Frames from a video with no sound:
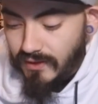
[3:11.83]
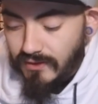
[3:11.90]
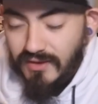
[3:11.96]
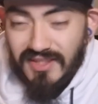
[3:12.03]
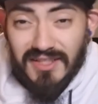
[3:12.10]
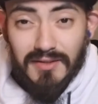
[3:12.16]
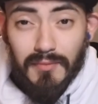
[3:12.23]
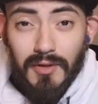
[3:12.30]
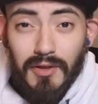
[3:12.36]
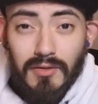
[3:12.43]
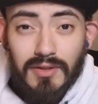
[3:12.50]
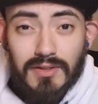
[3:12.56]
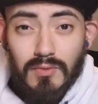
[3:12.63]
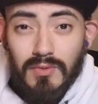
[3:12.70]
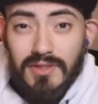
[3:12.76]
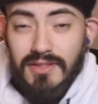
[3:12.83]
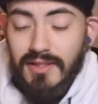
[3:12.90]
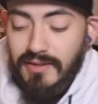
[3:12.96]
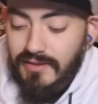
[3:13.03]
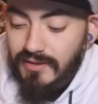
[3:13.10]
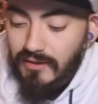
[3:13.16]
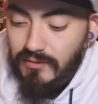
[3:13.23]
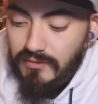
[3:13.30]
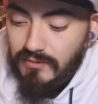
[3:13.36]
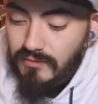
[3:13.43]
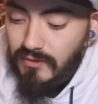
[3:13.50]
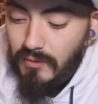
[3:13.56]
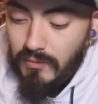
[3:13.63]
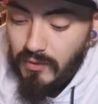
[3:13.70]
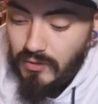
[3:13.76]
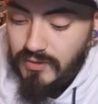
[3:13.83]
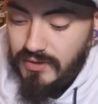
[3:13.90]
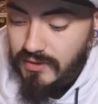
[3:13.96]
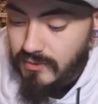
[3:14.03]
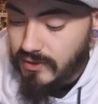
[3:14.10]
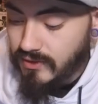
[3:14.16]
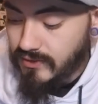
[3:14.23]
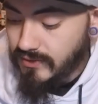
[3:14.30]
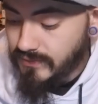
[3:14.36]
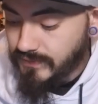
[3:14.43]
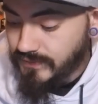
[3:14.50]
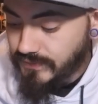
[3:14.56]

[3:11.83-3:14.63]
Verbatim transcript: The smell is what stands out the most to me.